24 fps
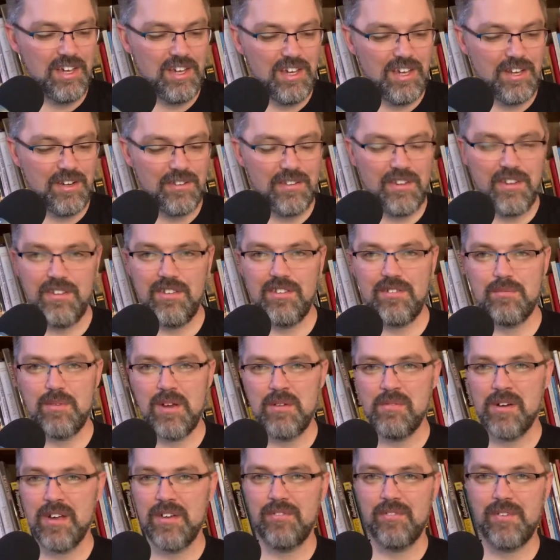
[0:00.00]
You know, my
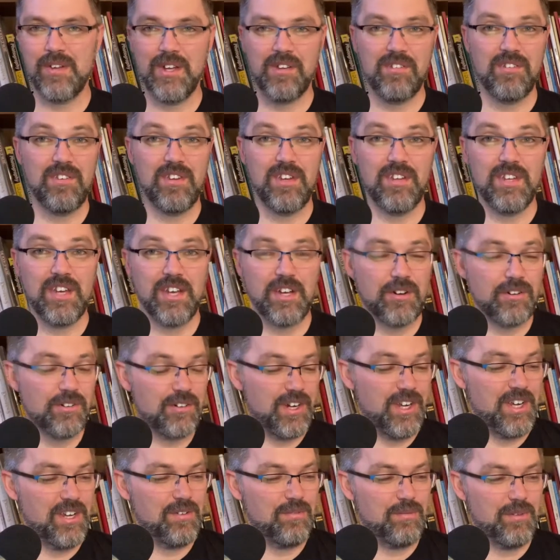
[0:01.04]
wife likes to
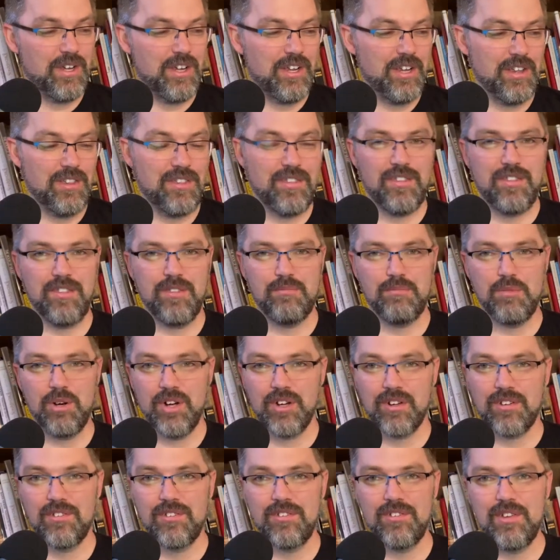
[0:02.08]
decorate with
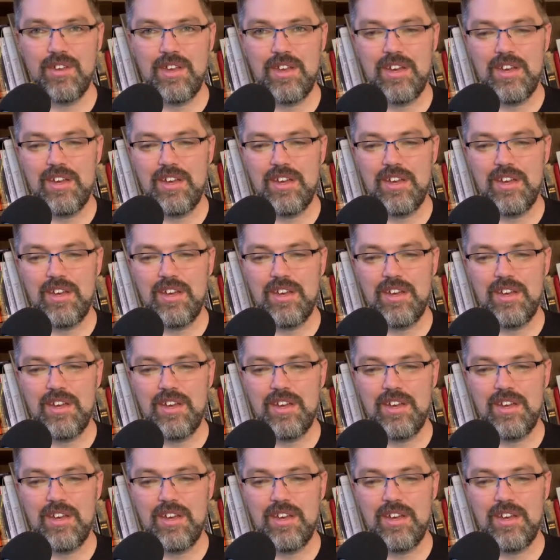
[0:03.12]
books,